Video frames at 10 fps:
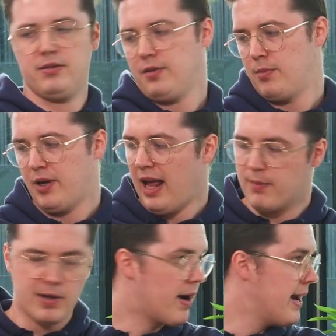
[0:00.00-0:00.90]
someone could
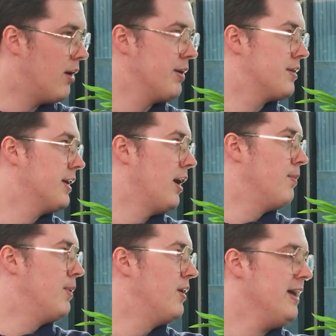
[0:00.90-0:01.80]
hack me right now, you
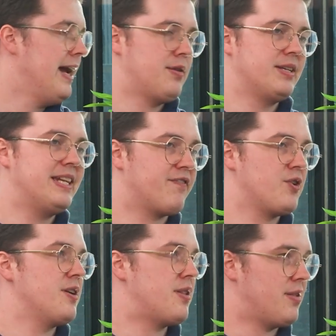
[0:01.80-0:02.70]
know, but it's a
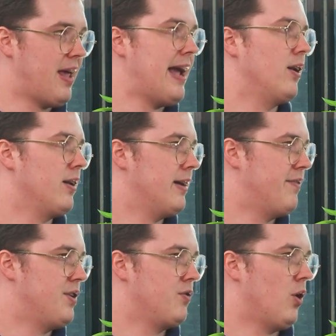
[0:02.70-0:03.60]
different scale
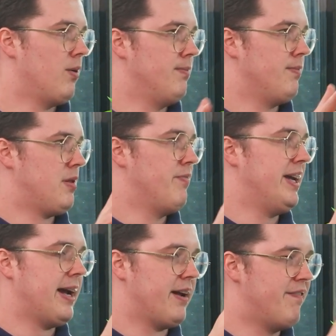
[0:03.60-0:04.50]
if you've got
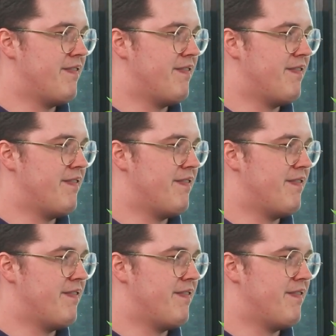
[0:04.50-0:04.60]
something that can